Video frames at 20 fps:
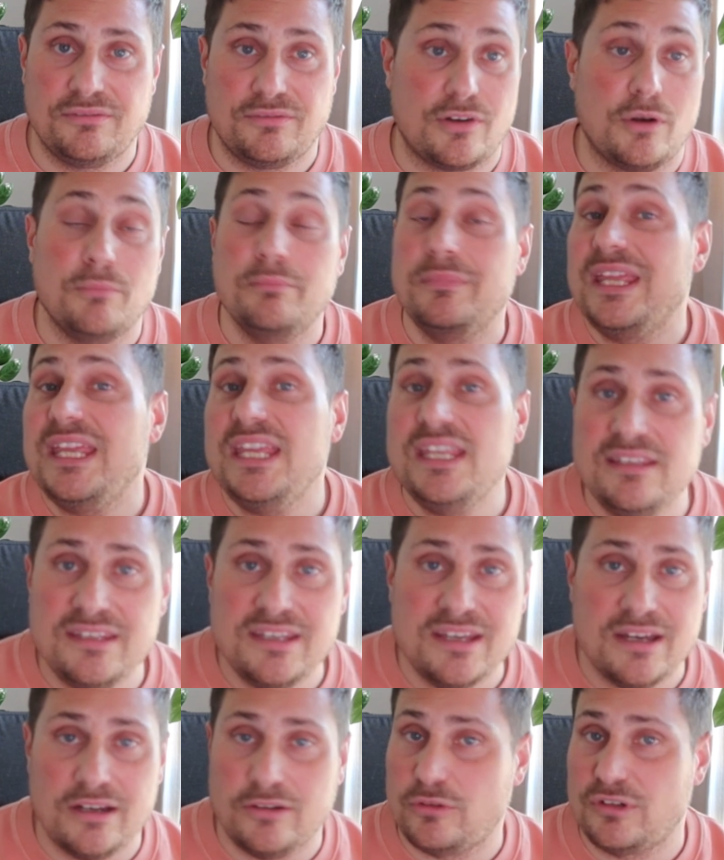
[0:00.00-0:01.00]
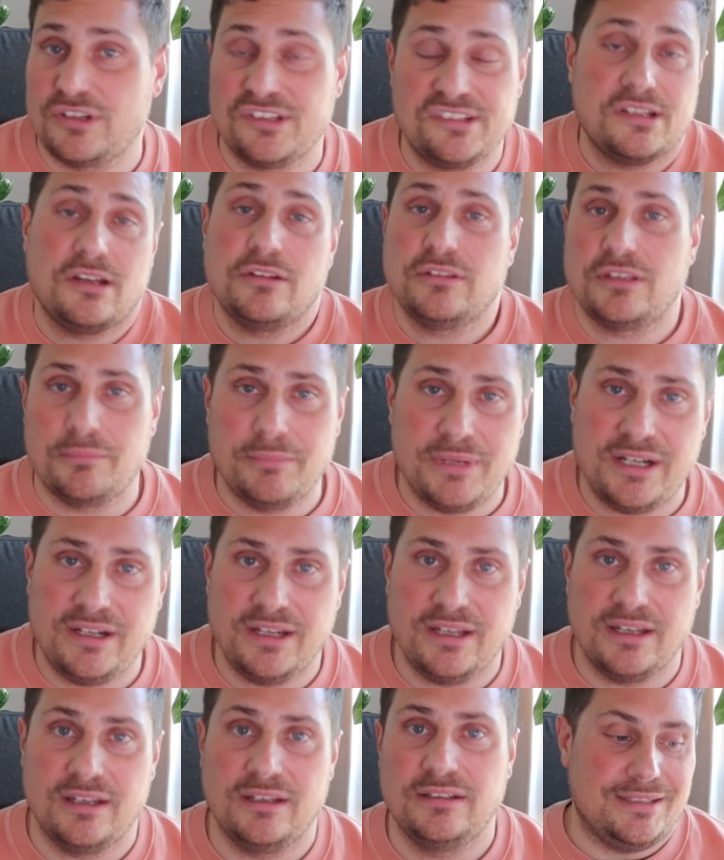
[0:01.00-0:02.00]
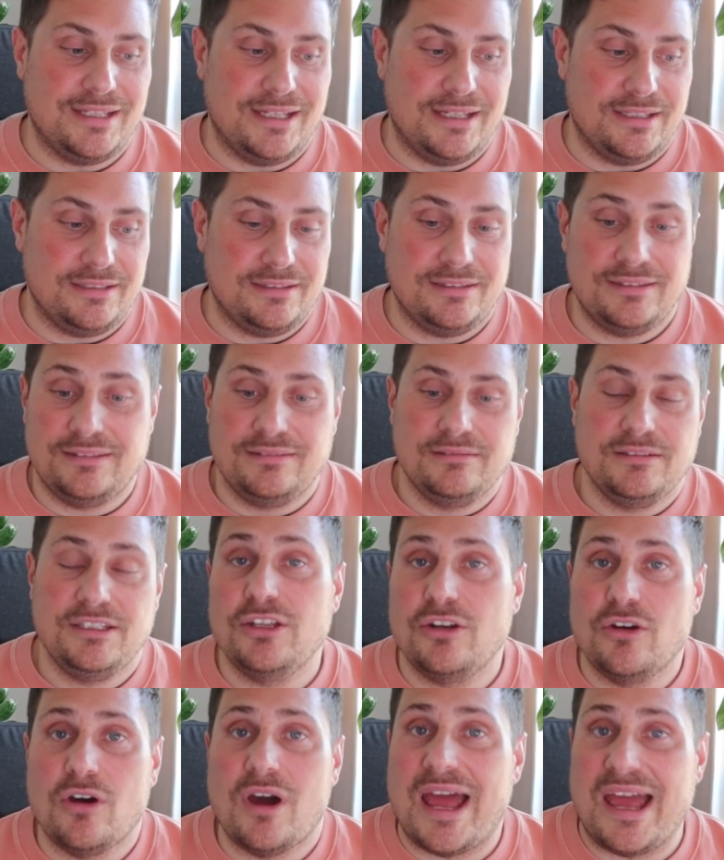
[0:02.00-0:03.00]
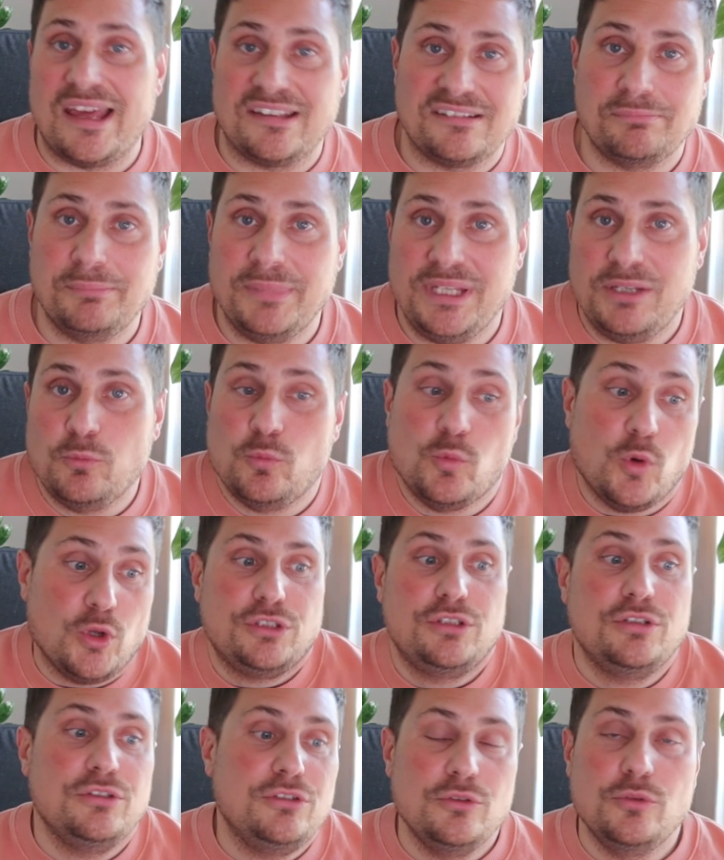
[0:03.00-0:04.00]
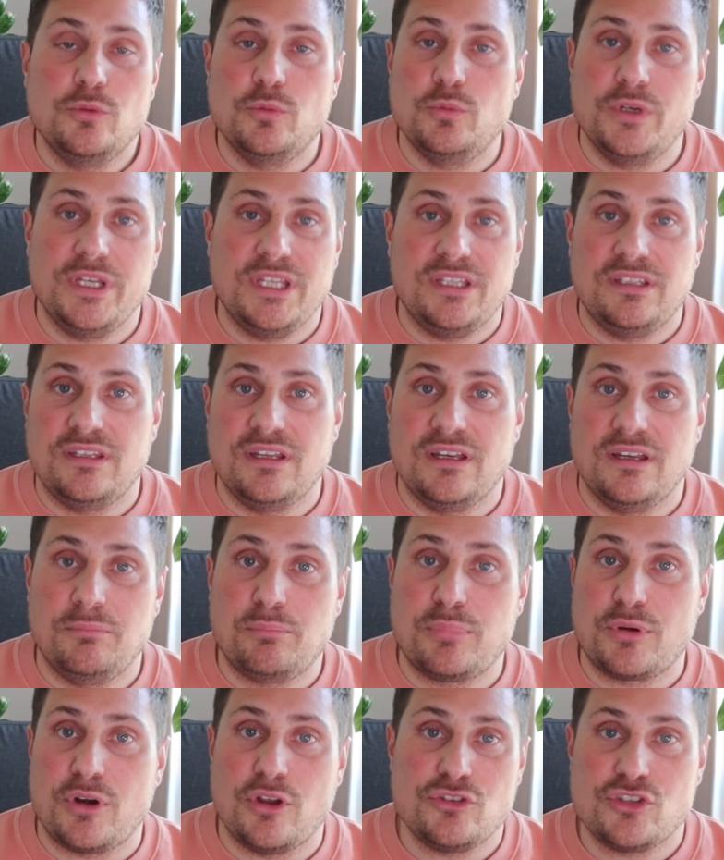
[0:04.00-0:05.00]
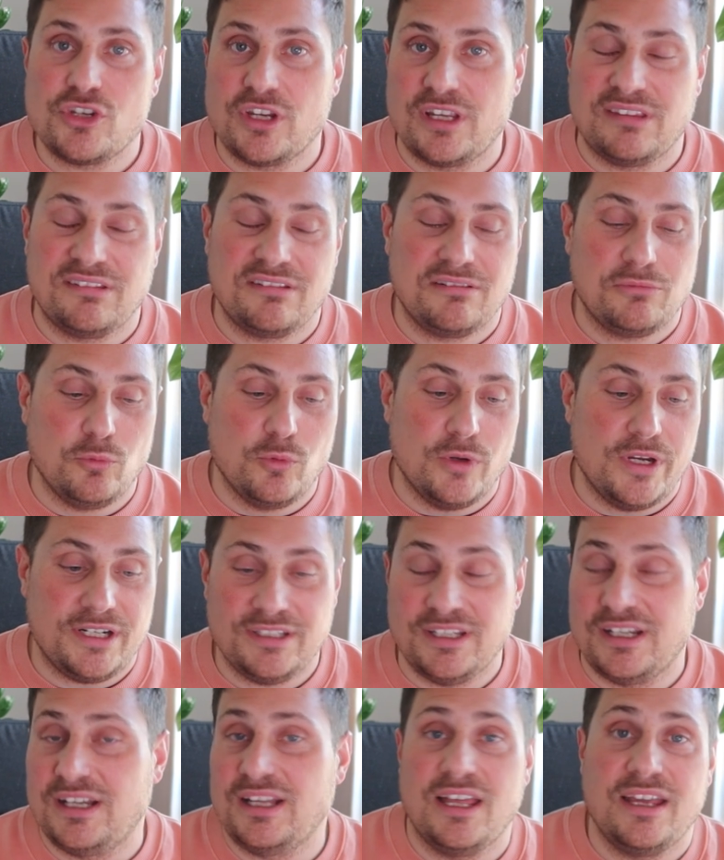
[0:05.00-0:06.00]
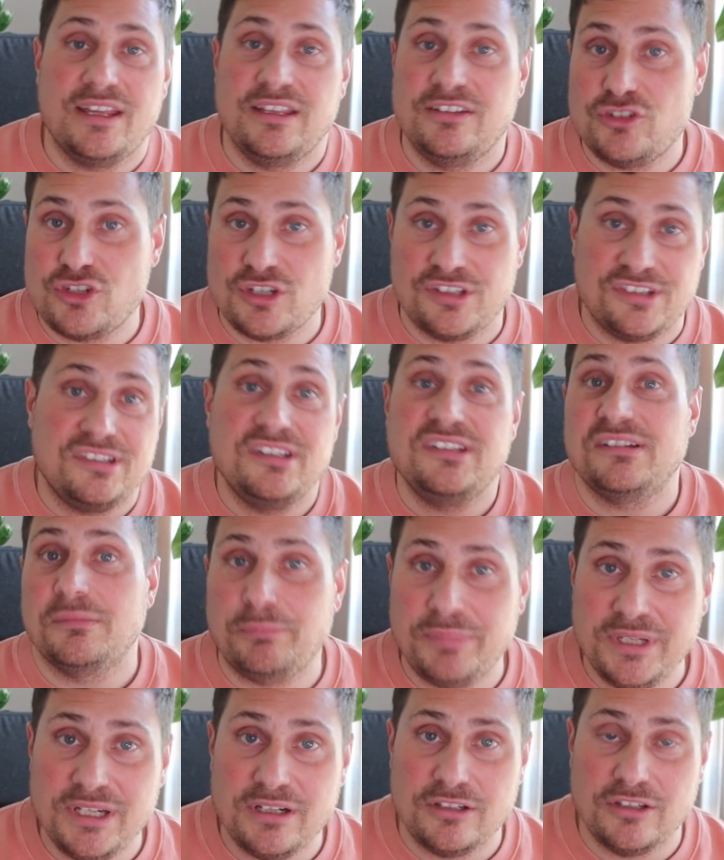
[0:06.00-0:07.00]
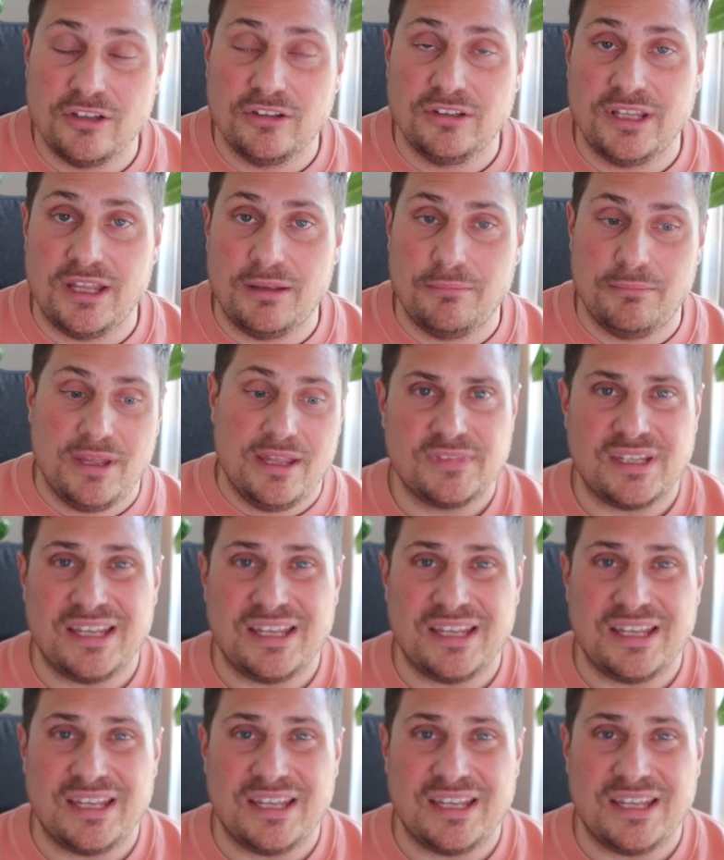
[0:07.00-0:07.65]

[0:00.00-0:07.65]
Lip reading: from India or South America that ask me what to do with the projects where the client just disappeared on them.